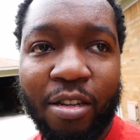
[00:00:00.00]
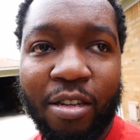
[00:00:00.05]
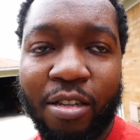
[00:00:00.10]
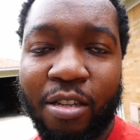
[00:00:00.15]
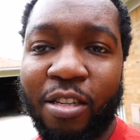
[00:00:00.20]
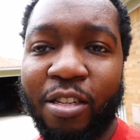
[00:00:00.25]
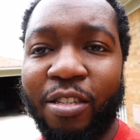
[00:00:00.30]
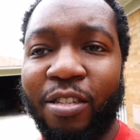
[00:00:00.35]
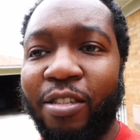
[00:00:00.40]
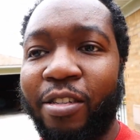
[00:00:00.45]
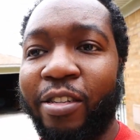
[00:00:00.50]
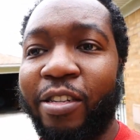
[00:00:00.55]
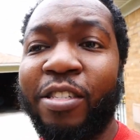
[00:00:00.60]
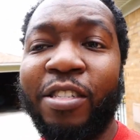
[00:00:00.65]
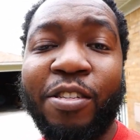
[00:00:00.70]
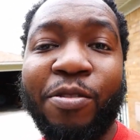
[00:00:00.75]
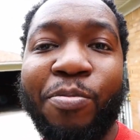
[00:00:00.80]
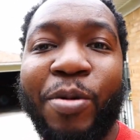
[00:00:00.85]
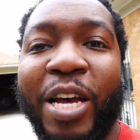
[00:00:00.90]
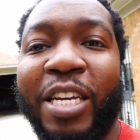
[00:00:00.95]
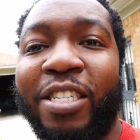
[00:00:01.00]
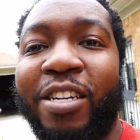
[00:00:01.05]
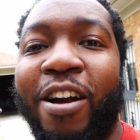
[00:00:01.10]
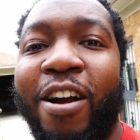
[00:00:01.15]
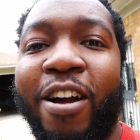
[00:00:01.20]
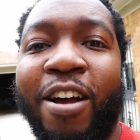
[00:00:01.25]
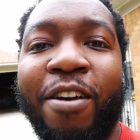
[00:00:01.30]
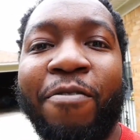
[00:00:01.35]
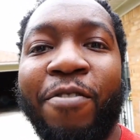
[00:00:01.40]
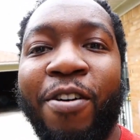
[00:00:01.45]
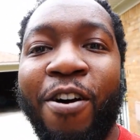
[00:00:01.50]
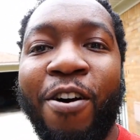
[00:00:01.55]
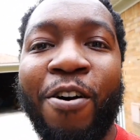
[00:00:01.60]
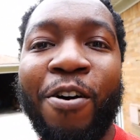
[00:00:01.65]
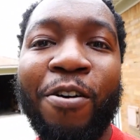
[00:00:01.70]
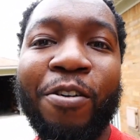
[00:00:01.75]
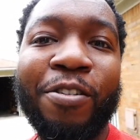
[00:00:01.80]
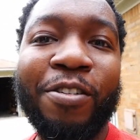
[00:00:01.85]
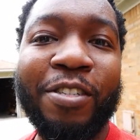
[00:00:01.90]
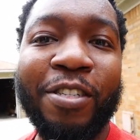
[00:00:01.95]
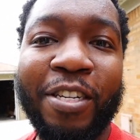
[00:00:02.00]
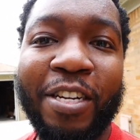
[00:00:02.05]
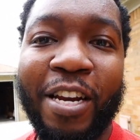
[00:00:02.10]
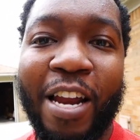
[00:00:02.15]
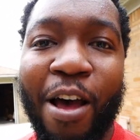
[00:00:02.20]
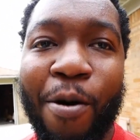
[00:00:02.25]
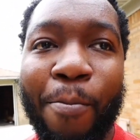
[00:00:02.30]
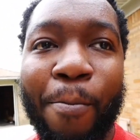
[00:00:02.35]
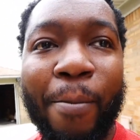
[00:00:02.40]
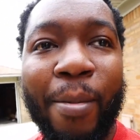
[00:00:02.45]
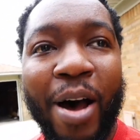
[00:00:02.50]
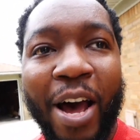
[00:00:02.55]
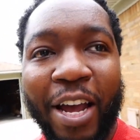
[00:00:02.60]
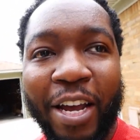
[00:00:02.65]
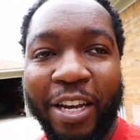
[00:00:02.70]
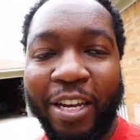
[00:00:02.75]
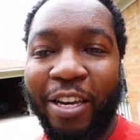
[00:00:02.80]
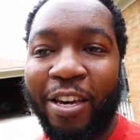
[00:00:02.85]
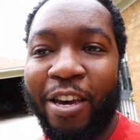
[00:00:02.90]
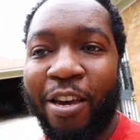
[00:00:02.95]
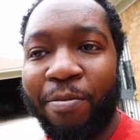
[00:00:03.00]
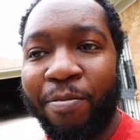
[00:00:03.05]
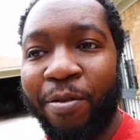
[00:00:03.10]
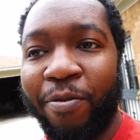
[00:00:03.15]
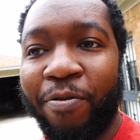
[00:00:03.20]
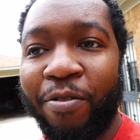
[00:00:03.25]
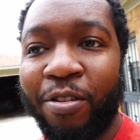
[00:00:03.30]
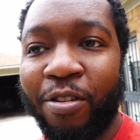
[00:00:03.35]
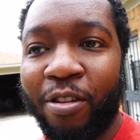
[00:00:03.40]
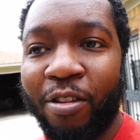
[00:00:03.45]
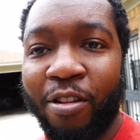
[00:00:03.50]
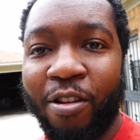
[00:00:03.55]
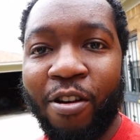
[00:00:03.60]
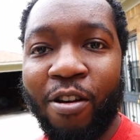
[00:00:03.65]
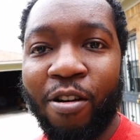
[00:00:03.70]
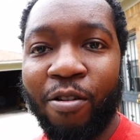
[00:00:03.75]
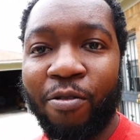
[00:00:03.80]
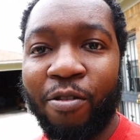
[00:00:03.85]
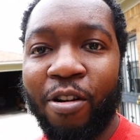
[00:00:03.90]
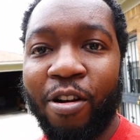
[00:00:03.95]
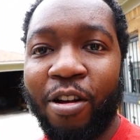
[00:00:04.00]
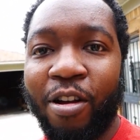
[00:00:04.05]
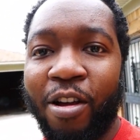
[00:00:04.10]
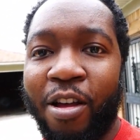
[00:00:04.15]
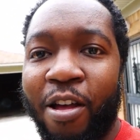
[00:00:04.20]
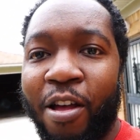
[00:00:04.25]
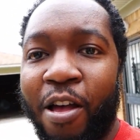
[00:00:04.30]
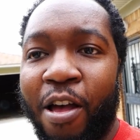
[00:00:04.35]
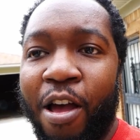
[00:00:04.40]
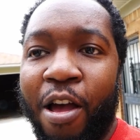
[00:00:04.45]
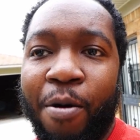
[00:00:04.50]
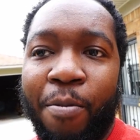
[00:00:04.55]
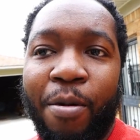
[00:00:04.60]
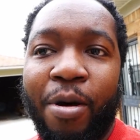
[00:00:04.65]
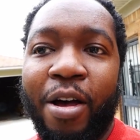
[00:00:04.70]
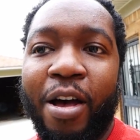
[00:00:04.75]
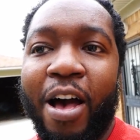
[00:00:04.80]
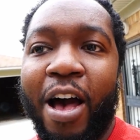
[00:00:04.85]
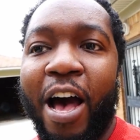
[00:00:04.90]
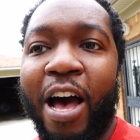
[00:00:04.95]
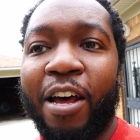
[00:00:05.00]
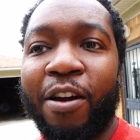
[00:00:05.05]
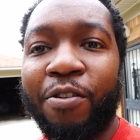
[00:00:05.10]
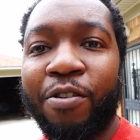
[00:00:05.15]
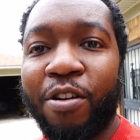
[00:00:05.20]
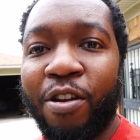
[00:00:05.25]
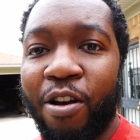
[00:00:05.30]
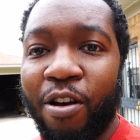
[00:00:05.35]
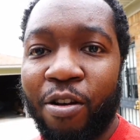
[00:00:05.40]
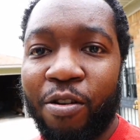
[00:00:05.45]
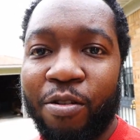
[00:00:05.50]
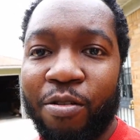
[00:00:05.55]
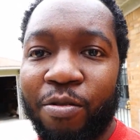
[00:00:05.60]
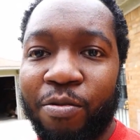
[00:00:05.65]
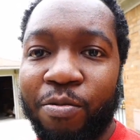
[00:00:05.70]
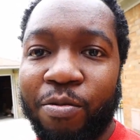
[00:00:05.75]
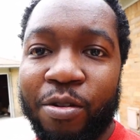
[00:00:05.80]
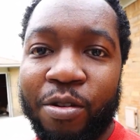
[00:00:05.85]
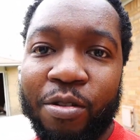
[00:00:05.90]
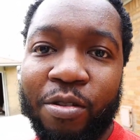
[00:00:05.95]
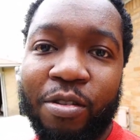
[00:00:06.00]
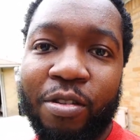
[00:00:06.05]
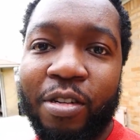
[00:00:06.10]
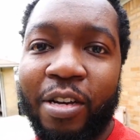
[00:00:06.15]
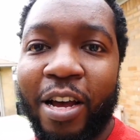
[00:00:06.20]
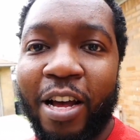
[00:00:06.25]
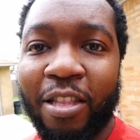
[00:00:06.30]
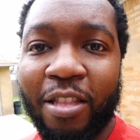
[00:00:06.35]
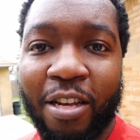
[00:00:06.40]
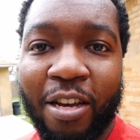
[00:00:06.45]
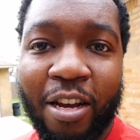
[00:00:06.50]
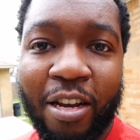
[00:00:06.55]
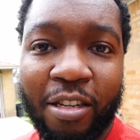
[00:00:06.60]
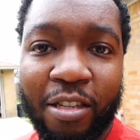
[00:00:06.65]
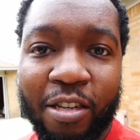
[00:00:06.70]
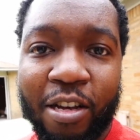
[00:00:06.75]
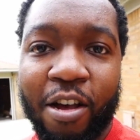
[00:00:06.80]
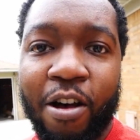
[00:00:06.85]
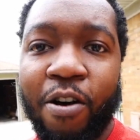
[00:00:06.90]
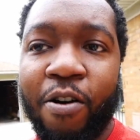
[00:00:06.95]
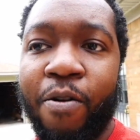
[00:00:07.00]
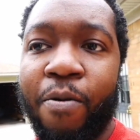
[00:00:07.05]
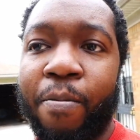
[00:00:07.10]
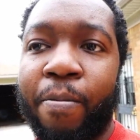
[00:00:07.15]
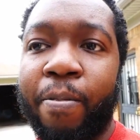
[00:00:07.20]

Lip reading: This is the best car I ever owned, and I might keep it for the long run, but I don't know. We'll see how things go.